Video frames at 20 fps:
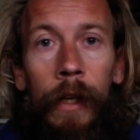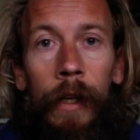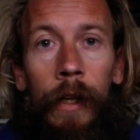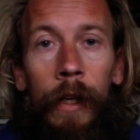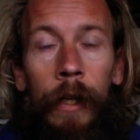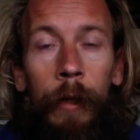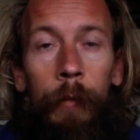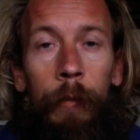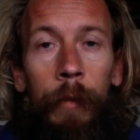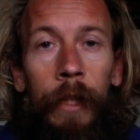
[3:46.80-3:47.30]

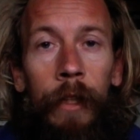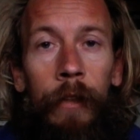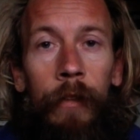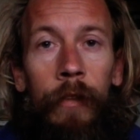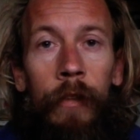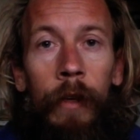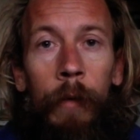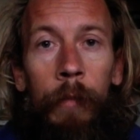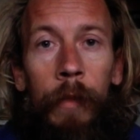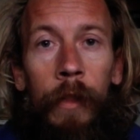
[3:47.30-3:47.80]
And it means
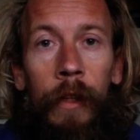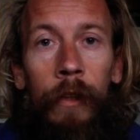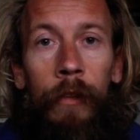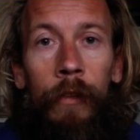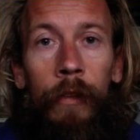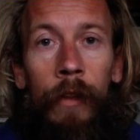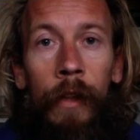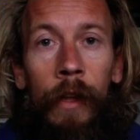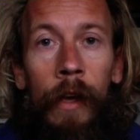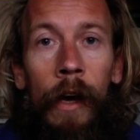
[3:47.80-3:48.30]
something
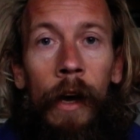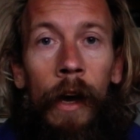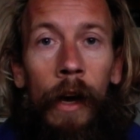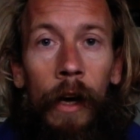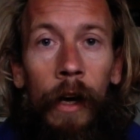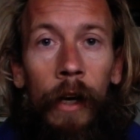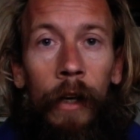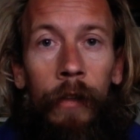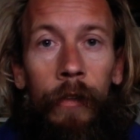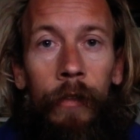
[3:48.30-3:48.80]
to the
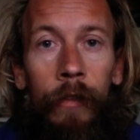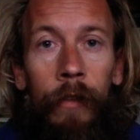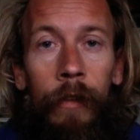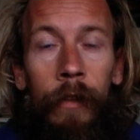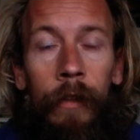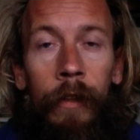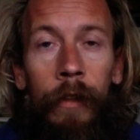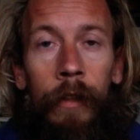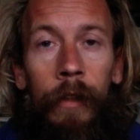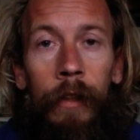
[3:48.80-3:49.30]
heart.
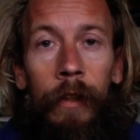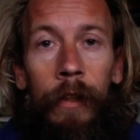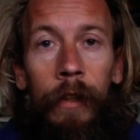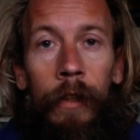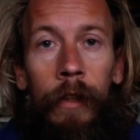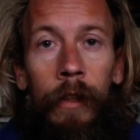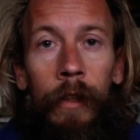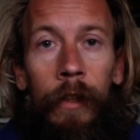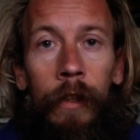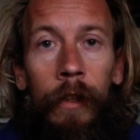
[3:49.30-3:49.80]

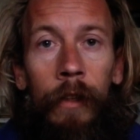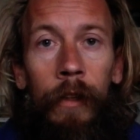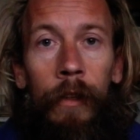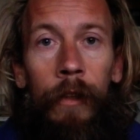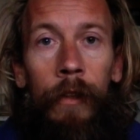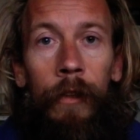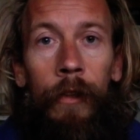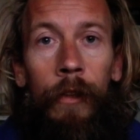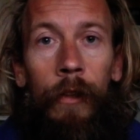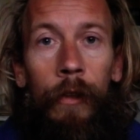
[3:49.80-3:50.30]

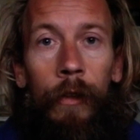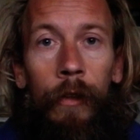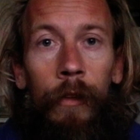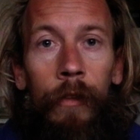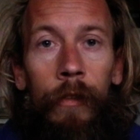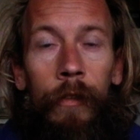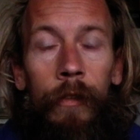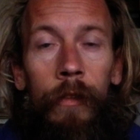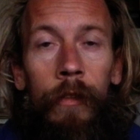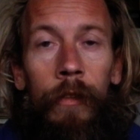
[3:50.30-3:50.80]
You know,
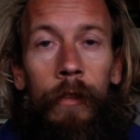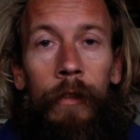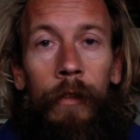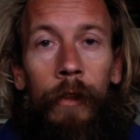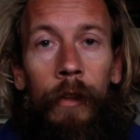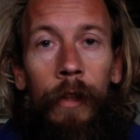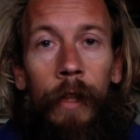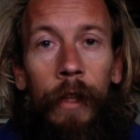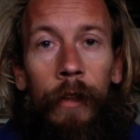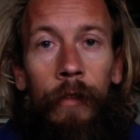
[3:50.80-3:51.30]
it's
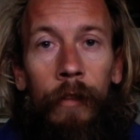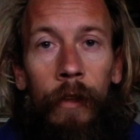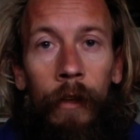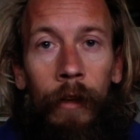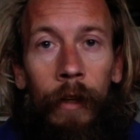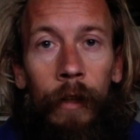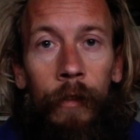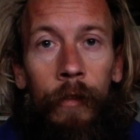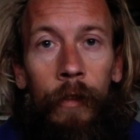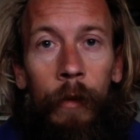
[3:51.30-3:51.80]
not
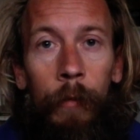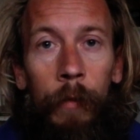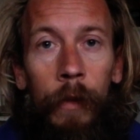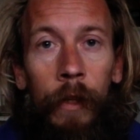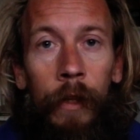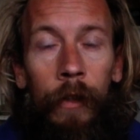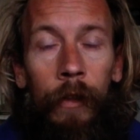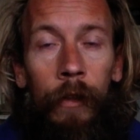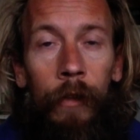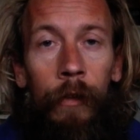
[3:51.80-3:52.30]
necessarily
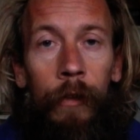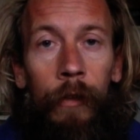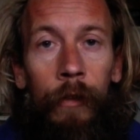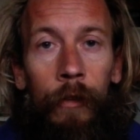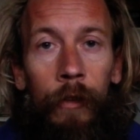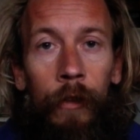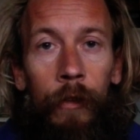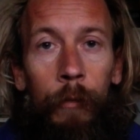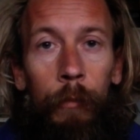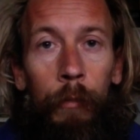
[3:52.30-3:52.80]
something you can
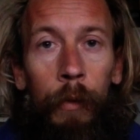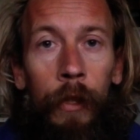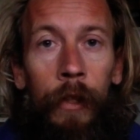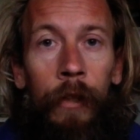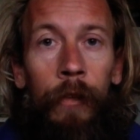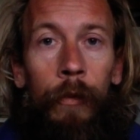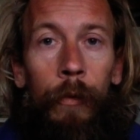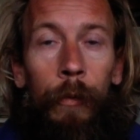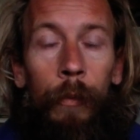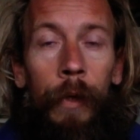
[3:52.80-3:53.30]
just put
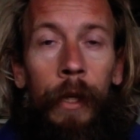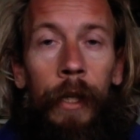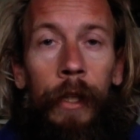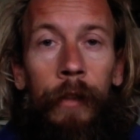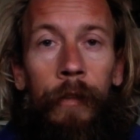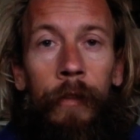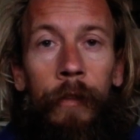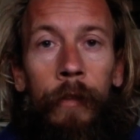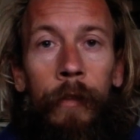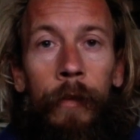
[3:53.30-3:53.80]
into
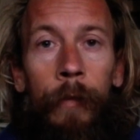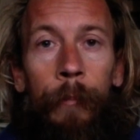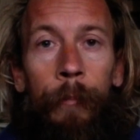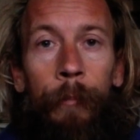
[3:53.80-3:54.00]
words.